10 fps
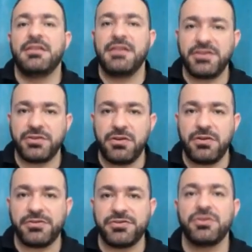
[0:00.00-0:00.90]
This
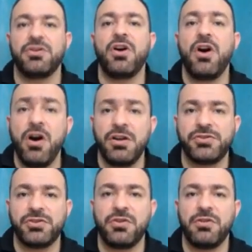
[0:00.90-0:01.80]
course
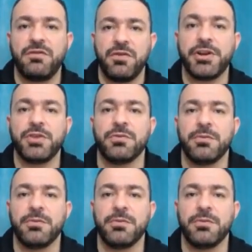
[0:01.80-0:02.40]
also for you.